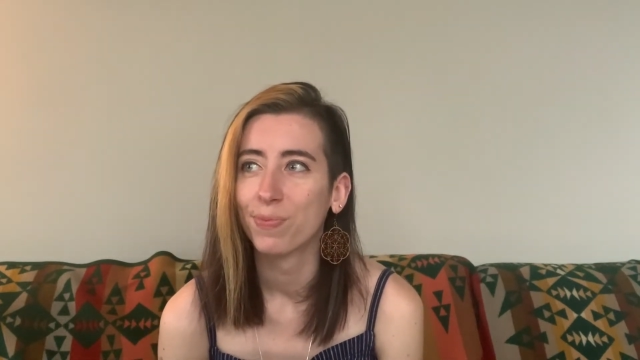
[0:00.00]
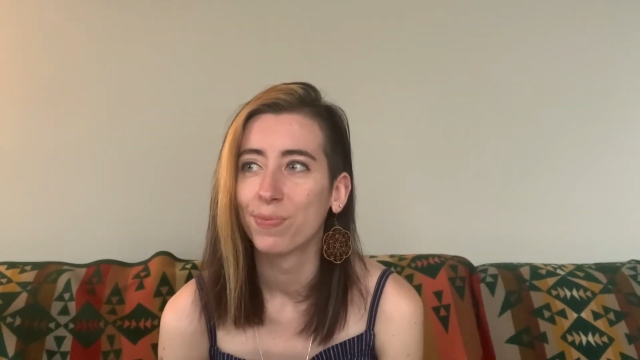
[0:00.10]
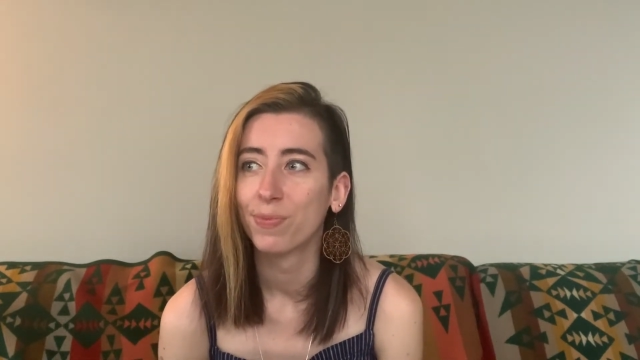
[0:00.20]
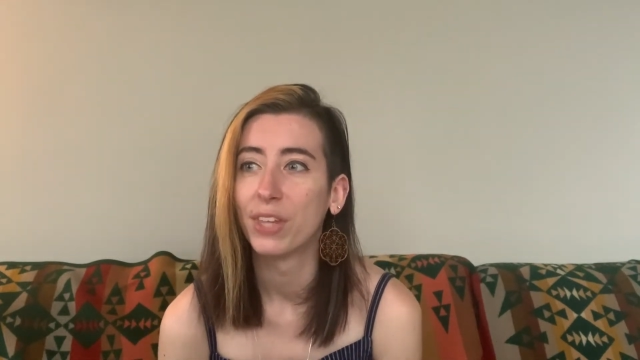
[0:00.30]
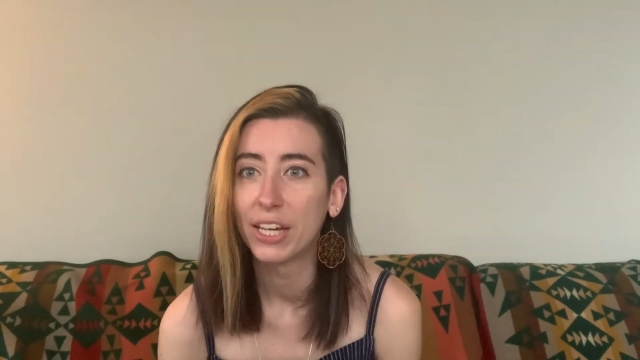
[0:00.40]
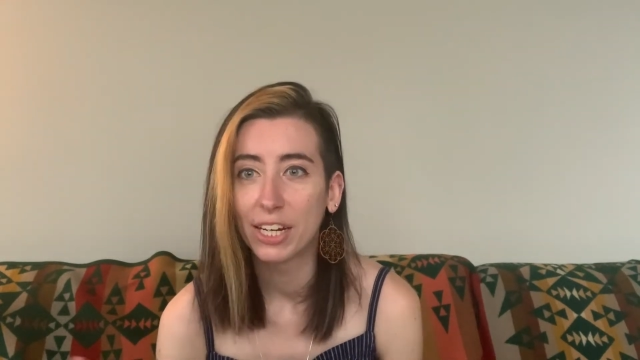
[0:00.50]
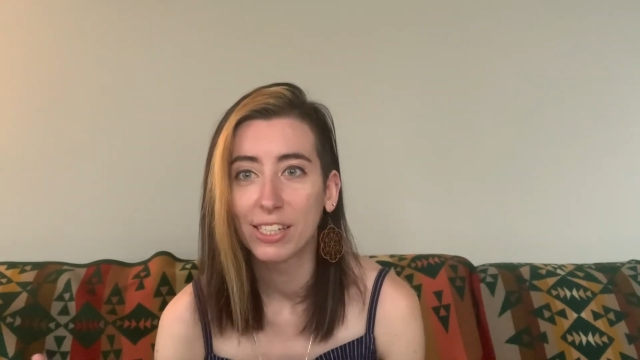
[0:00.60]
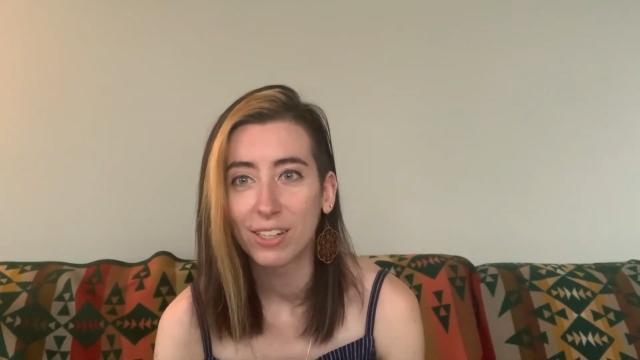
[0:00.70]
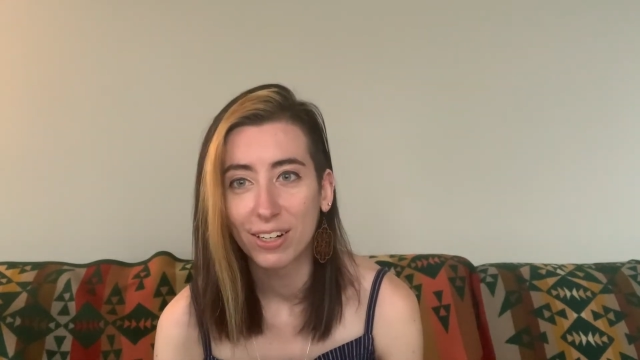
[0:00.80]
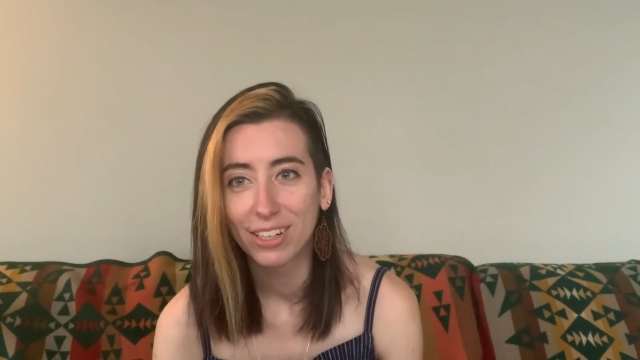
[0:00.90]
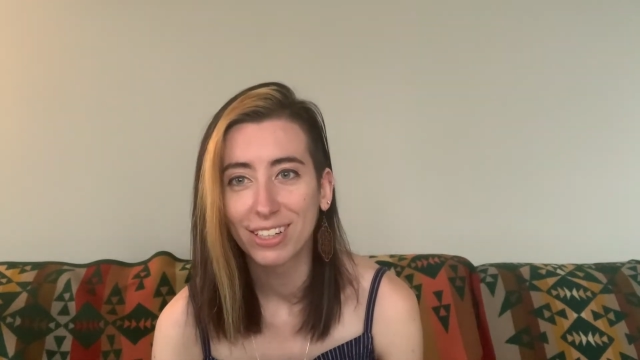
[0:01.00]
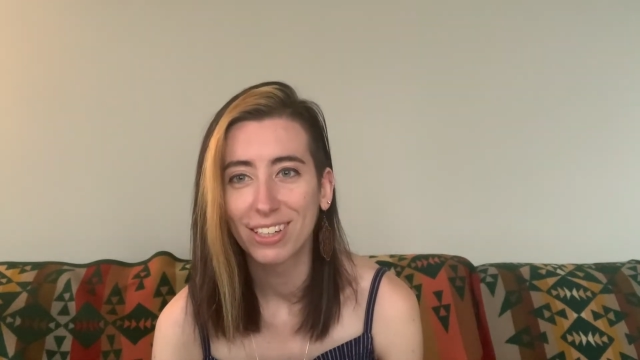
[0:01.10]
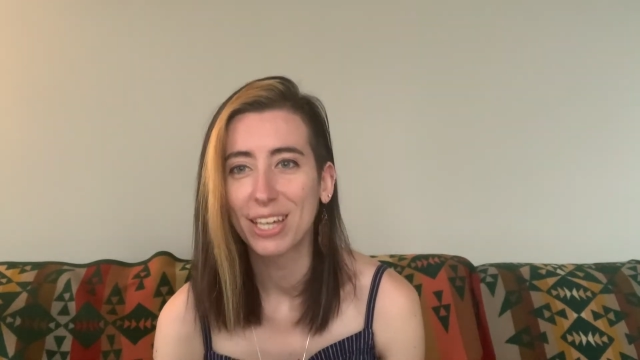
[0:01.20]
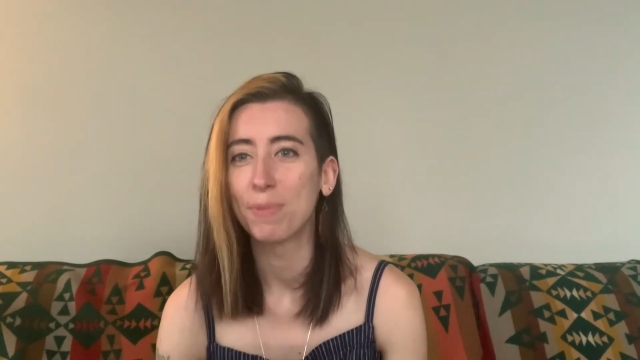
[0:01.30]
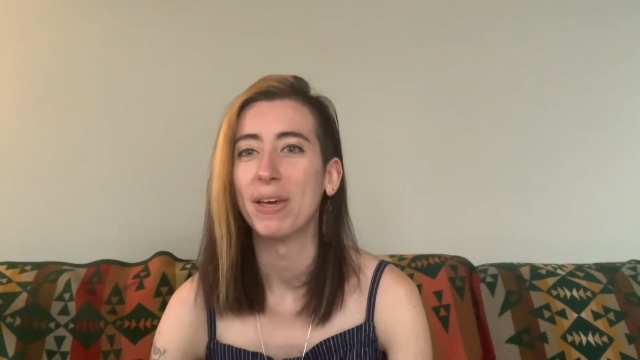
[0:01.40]
then i started
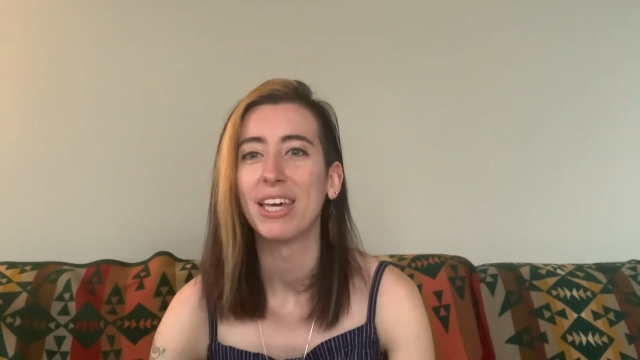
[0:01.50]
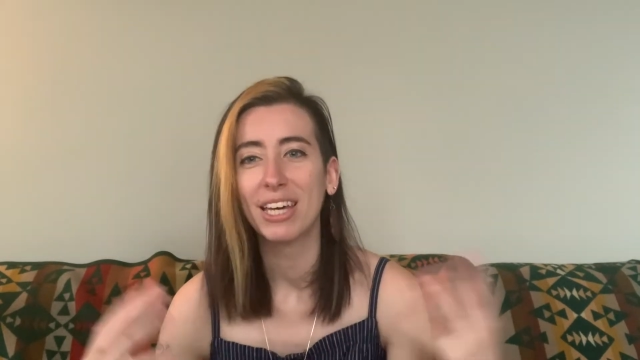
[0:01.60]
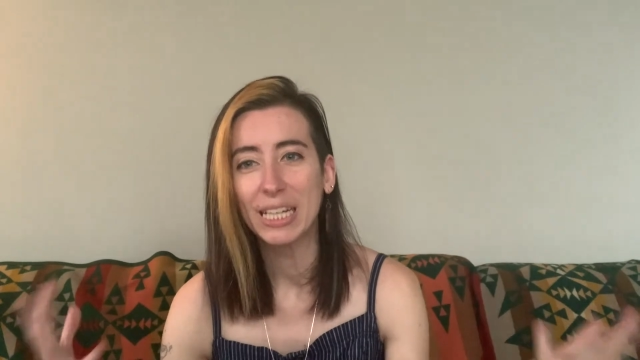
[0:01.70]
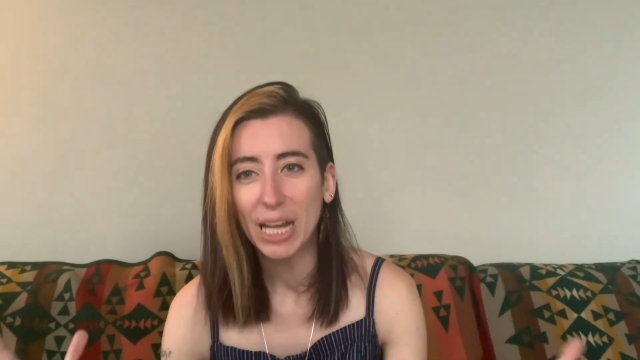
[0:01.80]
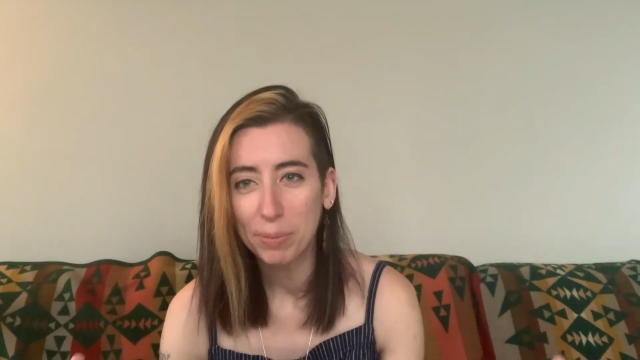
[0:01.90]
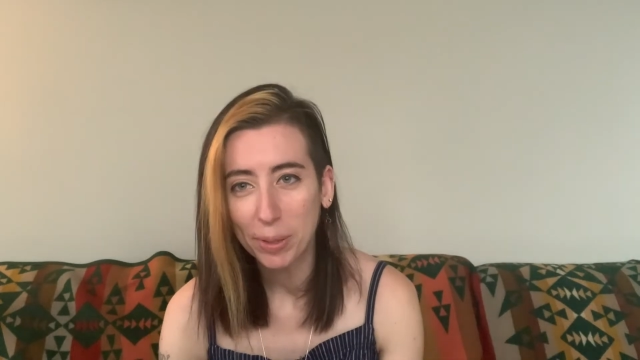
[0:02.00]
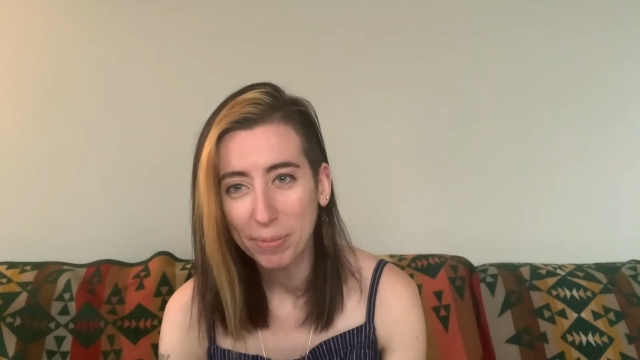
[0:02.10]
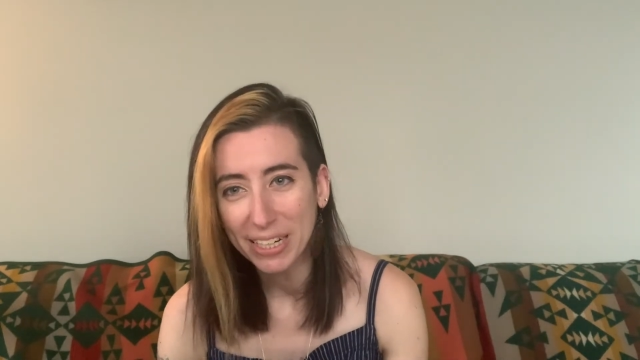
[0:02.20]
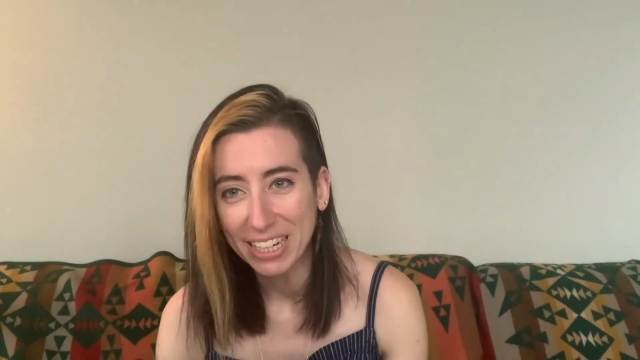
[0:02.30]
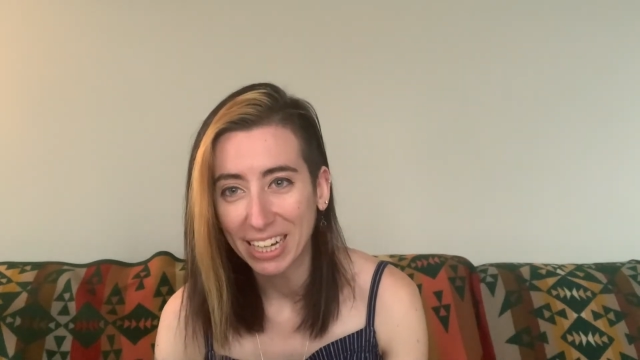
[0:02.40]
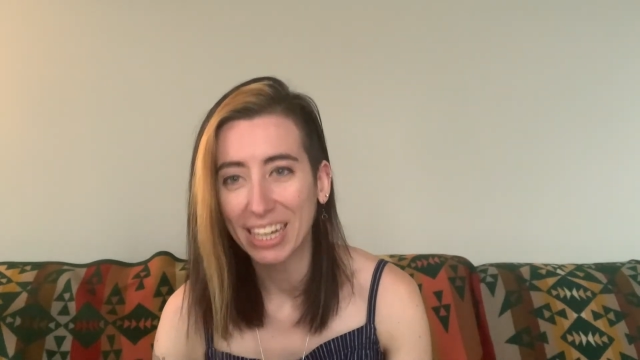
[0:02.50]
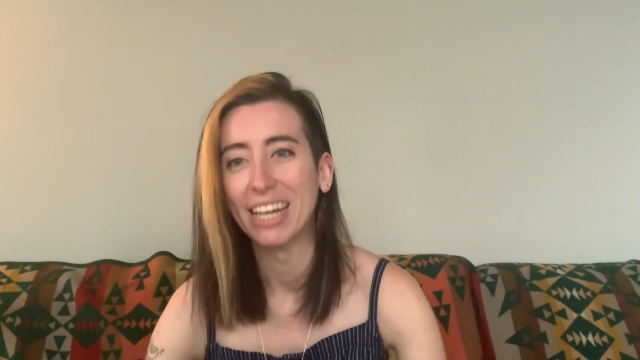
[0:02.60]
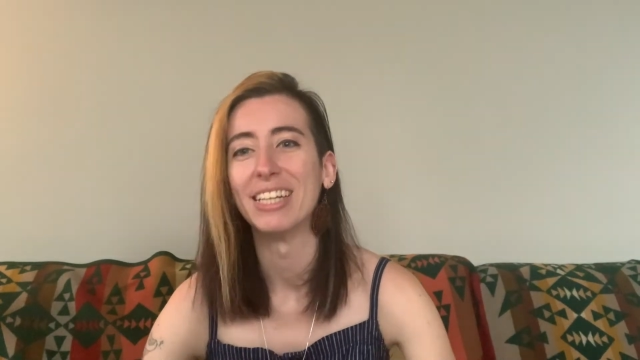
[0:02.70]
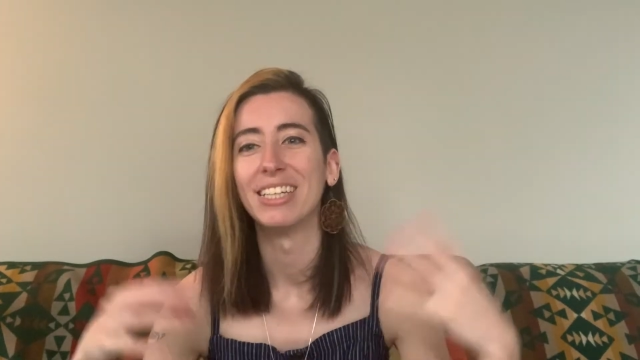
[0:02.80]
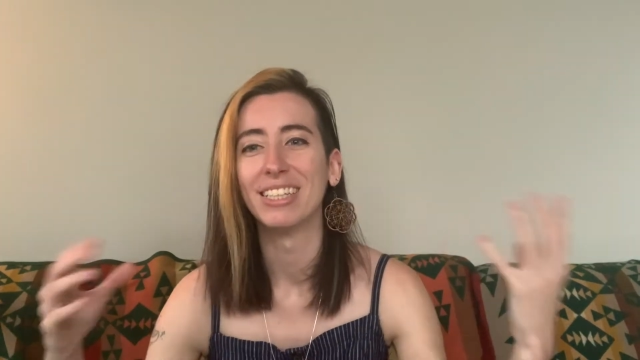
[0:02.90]
like making a lot more money
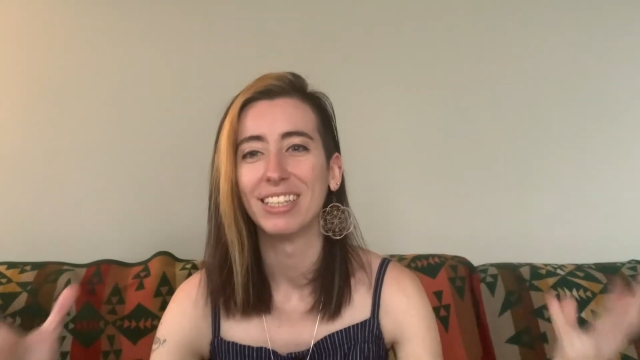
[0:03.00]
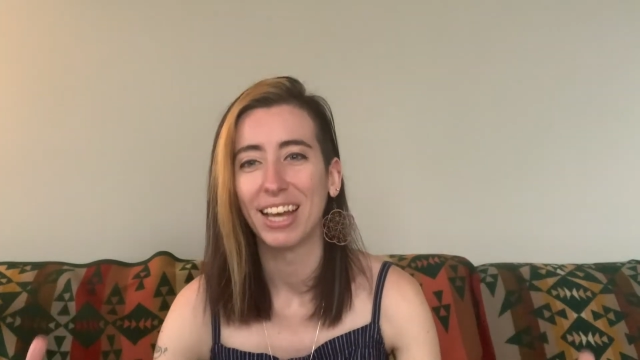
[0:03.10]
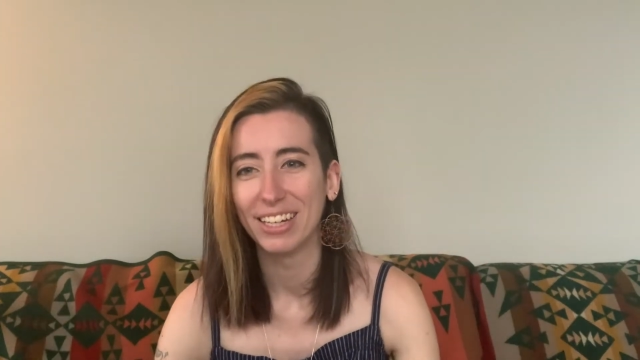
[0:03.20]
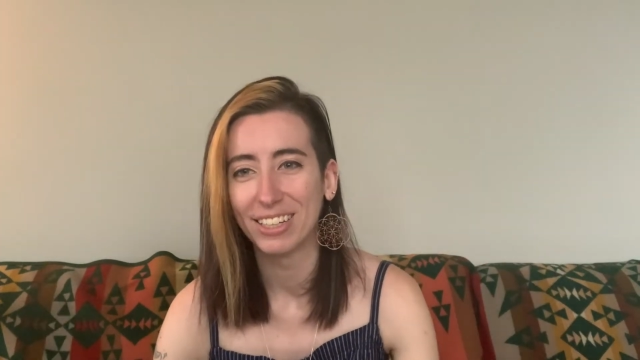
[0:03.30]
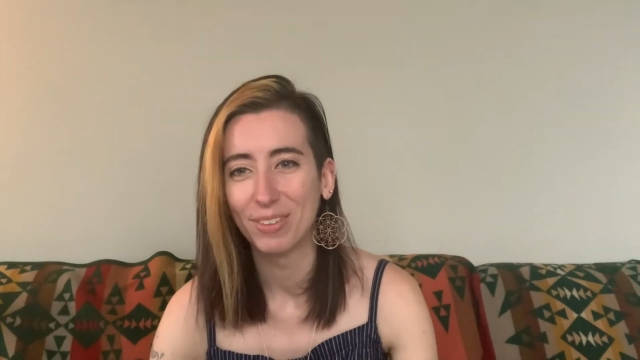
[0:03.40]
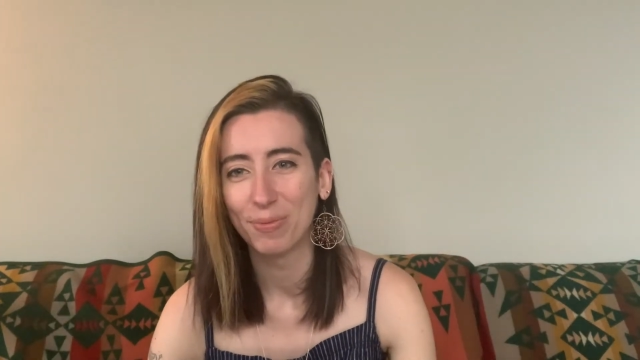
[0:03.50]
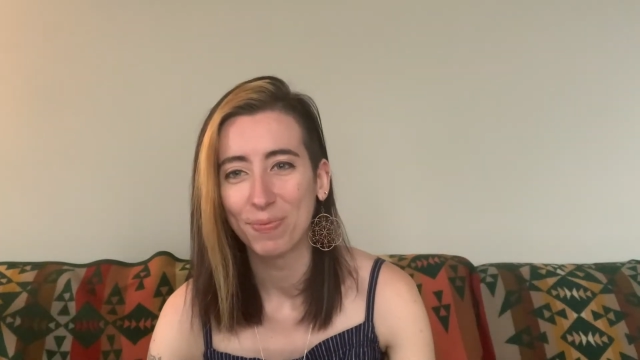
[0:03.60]
and and